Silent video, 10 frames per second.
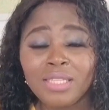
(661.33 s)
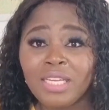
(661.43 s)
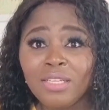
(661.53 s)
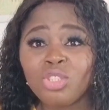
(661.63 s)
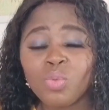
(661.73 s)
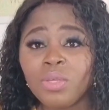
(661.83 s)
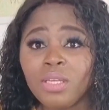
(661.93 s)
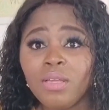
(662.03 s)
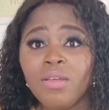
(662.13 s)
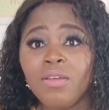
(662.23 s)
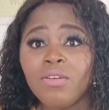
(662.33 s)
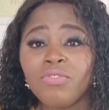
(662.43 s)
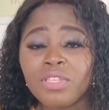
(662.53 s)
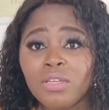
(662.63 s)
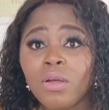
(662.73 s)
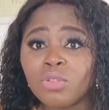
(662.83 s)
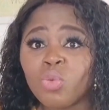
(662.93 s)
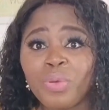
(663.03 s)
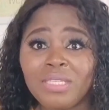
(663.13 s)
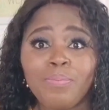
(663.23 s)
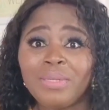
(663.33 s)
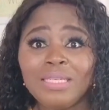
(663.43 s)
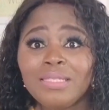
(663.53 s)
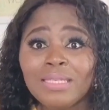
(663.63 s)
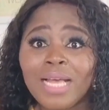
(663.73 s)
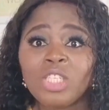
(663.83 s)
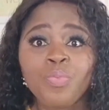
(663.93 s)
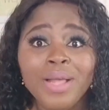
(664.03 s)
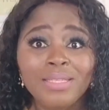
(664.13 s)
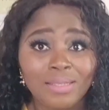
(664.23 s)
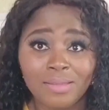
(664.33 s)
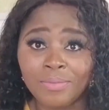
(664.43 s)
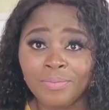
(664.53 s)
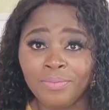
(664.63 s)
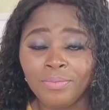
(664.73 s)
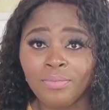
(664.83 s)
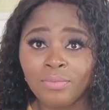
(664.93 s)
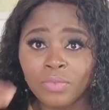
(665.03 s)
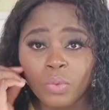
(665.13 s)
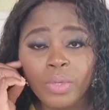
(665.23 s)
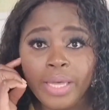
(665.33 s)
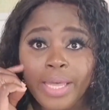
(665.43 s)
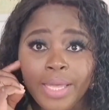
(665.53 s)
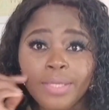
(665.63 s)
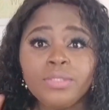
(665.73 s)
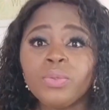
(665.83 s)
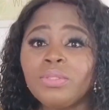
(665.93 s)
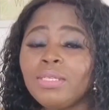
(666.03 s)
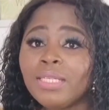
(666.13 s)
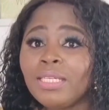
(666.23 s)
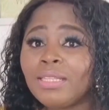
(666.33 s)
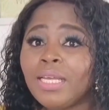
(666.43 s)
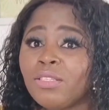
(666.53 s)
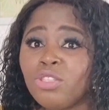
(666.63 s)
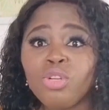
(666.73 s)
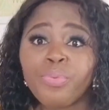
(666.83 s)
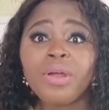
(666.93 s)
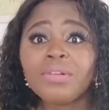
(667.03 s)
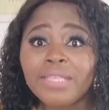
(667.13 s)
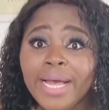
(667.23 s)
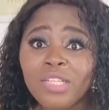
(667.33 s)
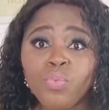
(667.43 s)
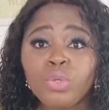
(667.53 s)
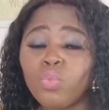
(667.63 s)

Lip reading: needs to be versorgt or Patienten hat Schmerzen. Okay, so these are the things you need to prioritize. What